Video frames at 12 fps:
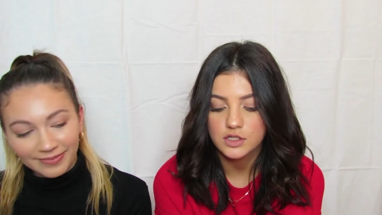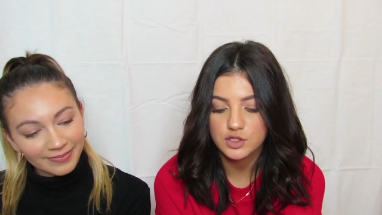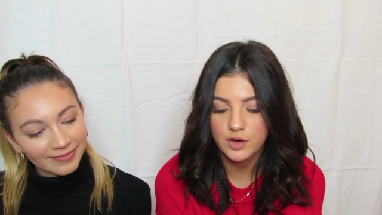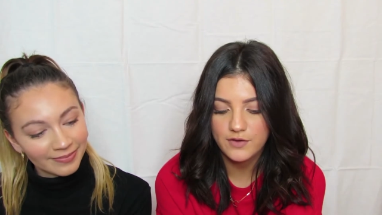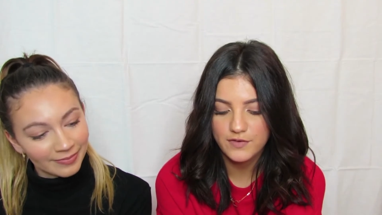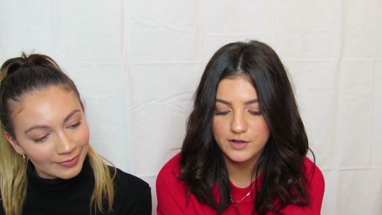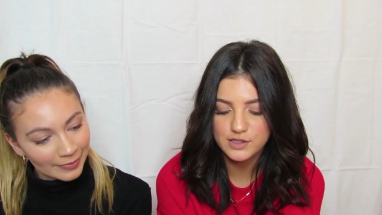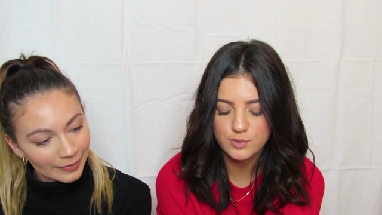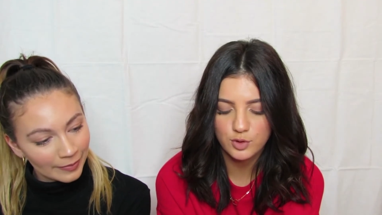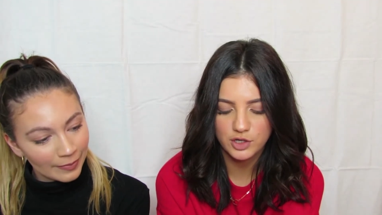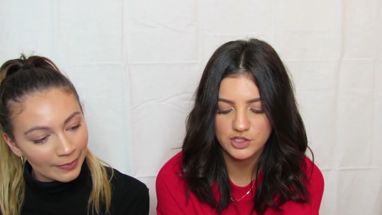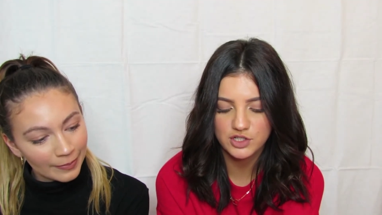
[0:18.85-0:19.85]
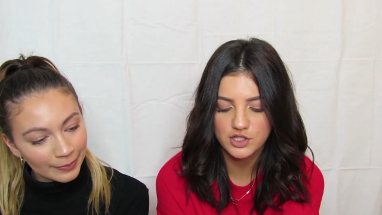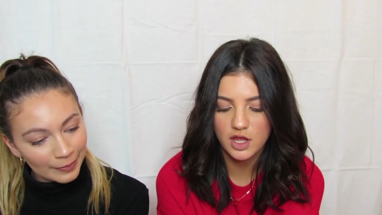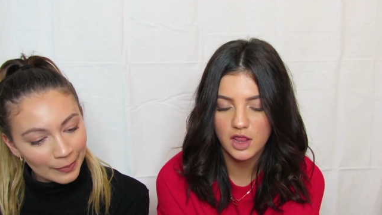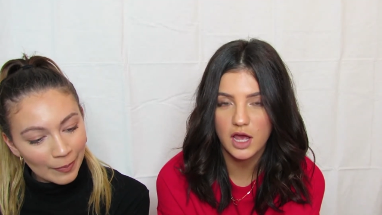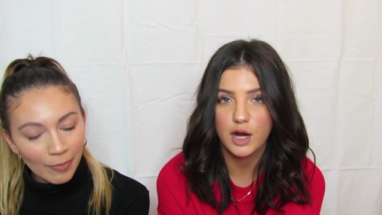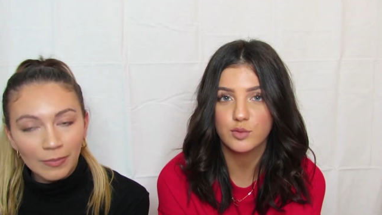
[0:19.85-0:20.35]
Speaker 1: So I found some questions
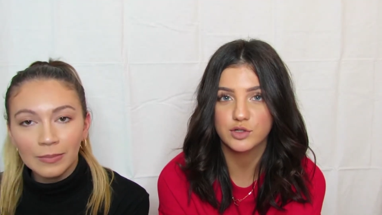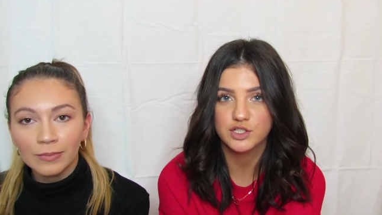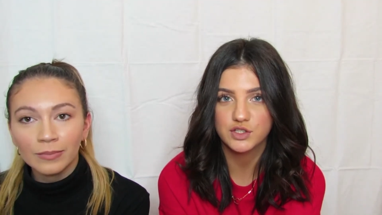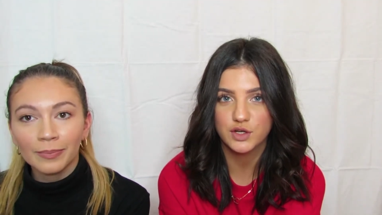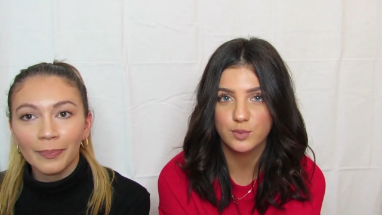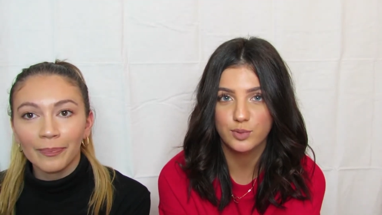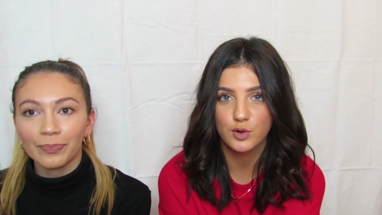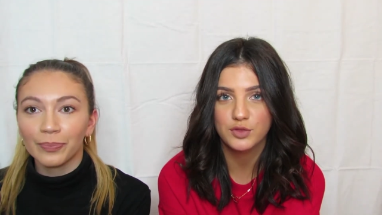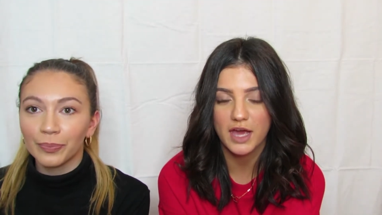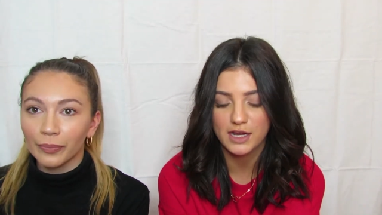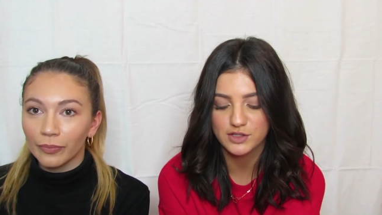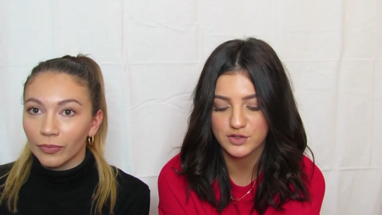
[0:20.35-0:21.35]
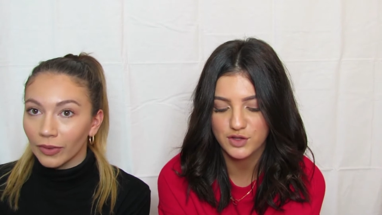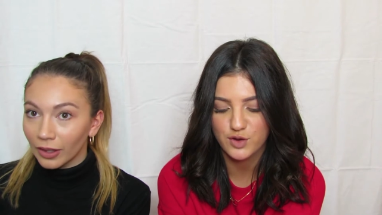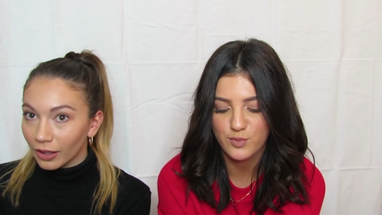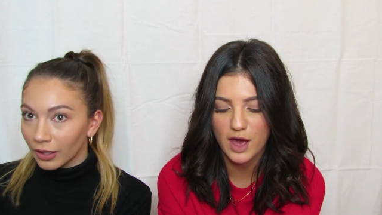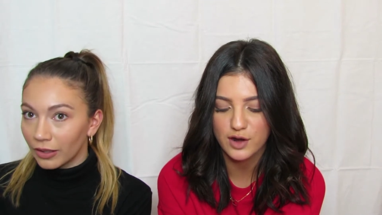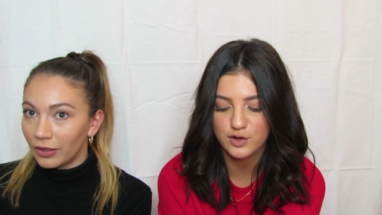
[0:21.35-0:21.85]
online. We're just gonna both answer them.
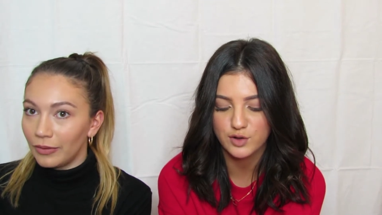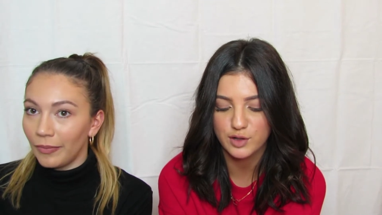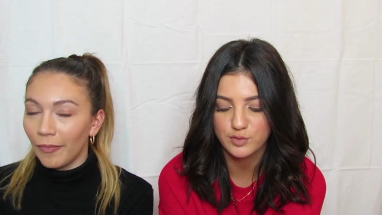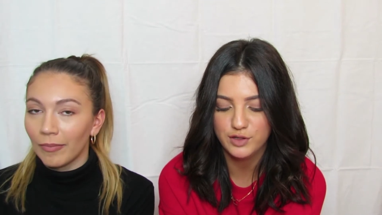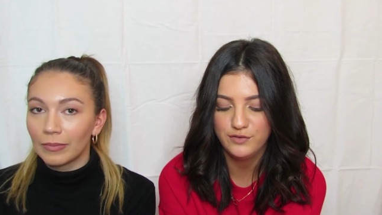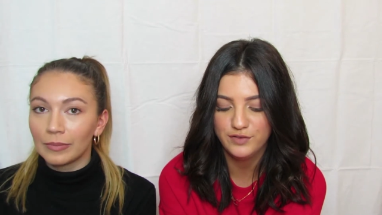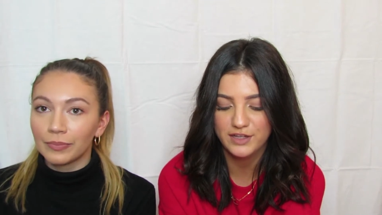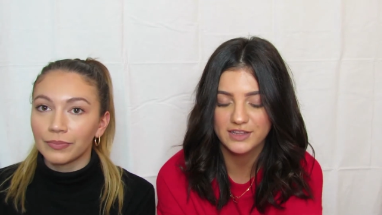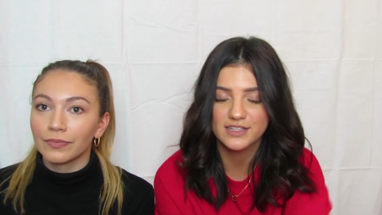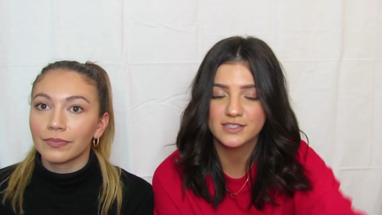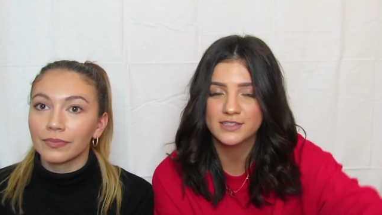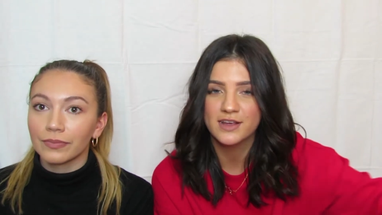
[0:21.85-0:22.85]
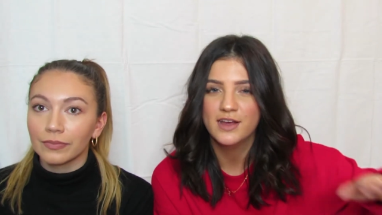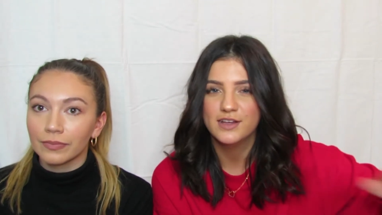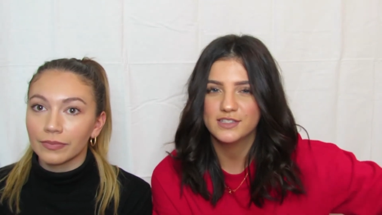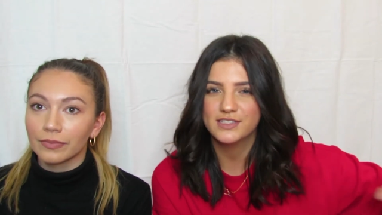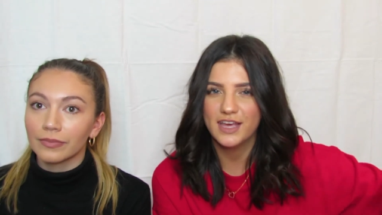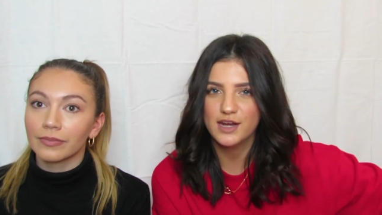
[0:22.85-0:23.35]
I don't know, I really feel like this
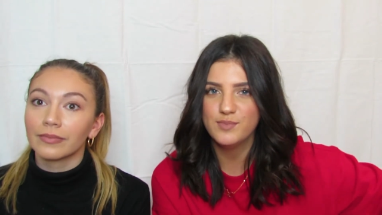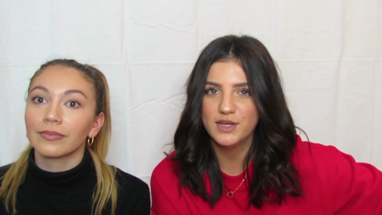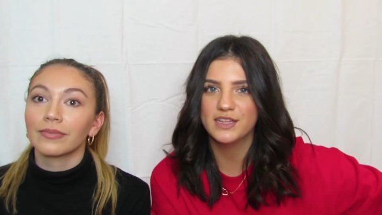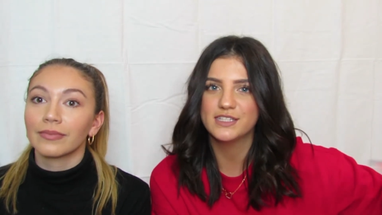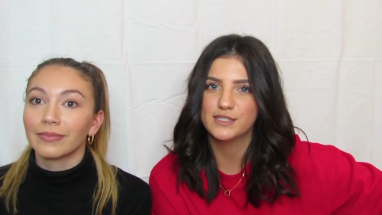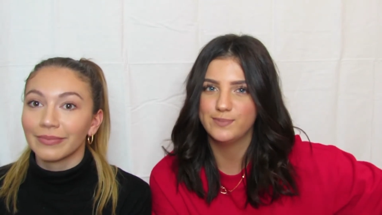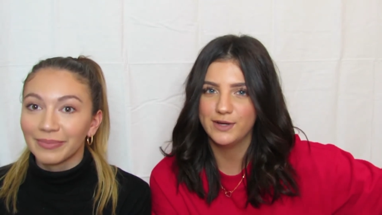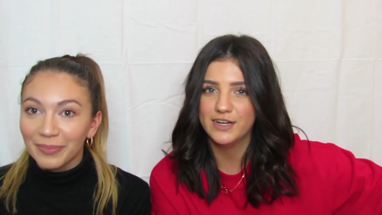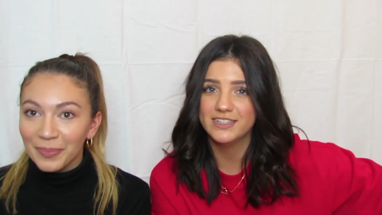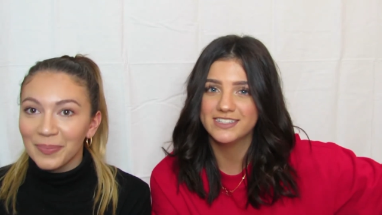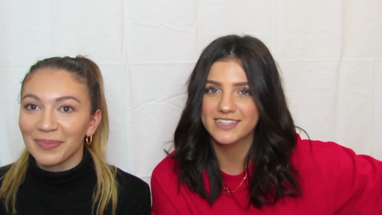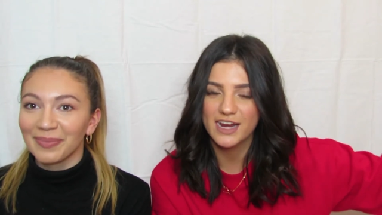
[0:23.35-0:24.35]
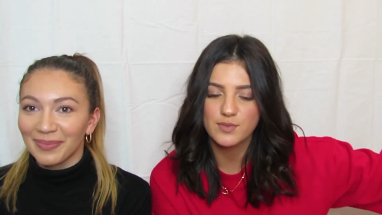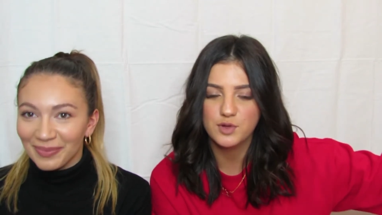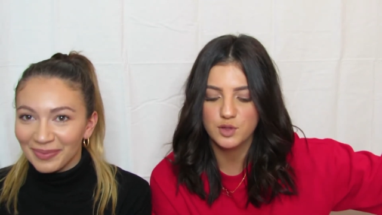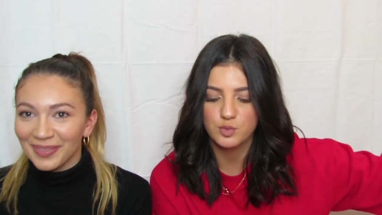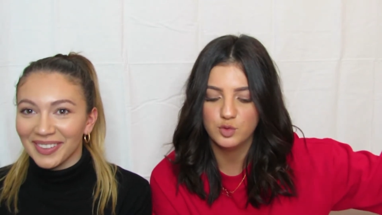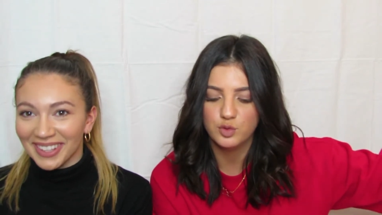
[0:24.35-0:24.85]
is getting me in the spirit and it's getting me in the
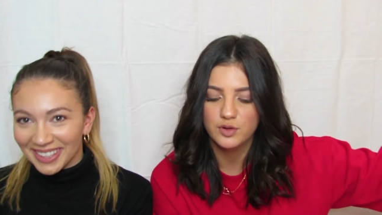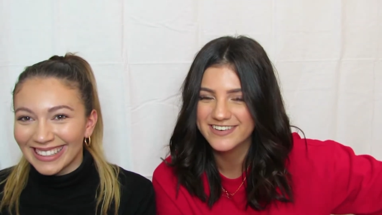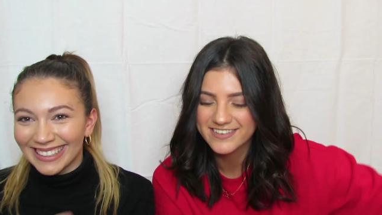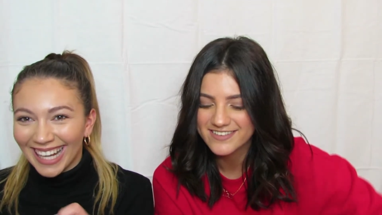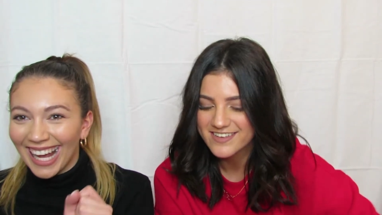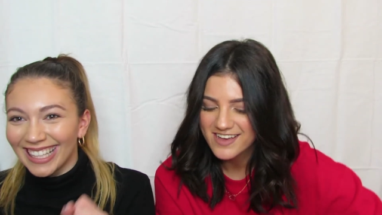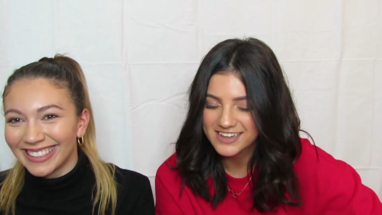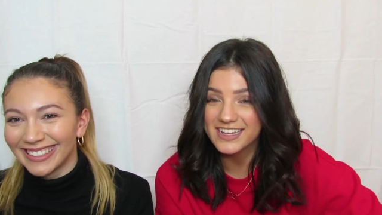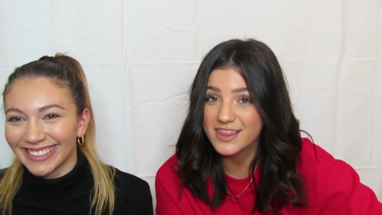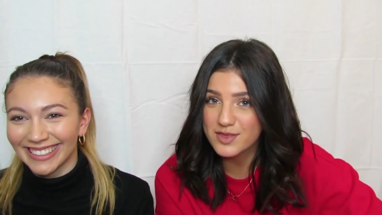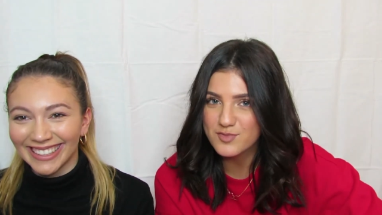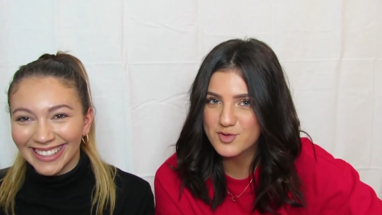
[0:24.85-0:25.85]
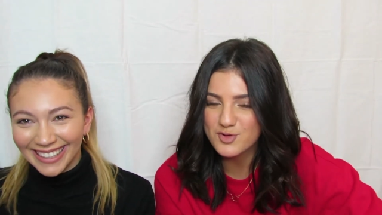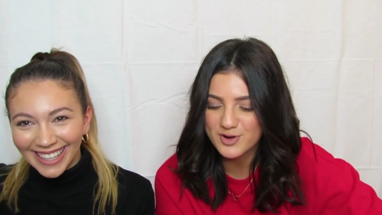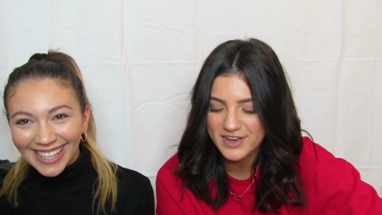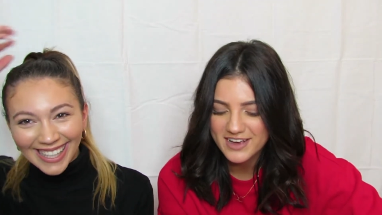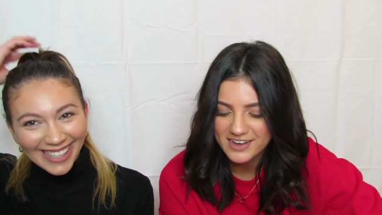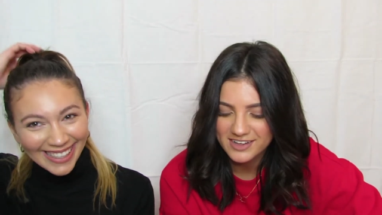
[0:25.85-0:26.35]
mood. Yes. In the mood.